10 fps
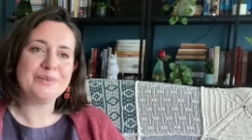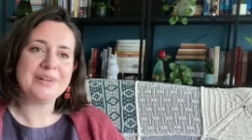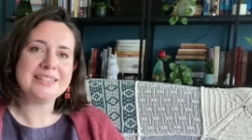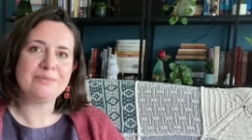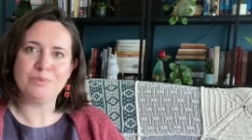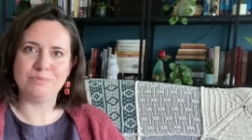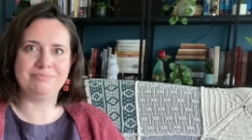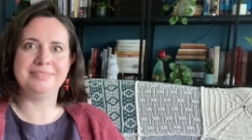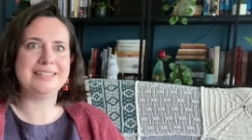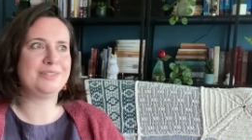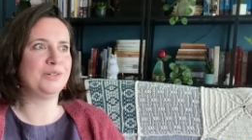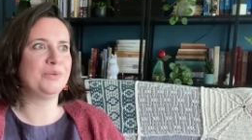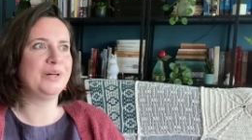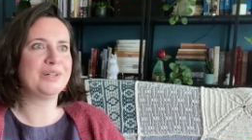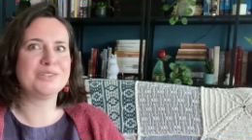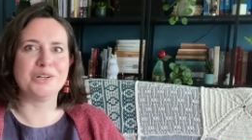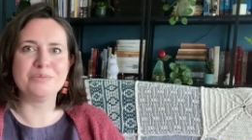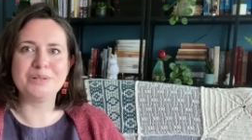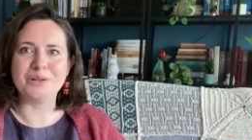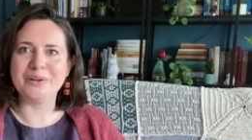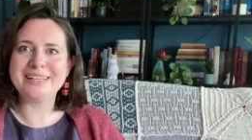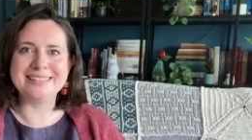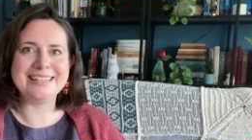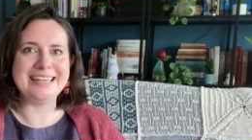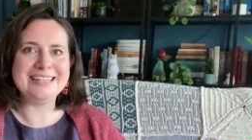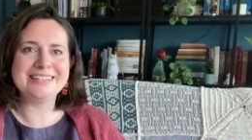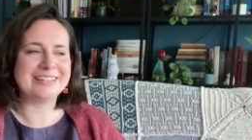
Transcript: I said, well, let's do a workshop. You know, I can teach.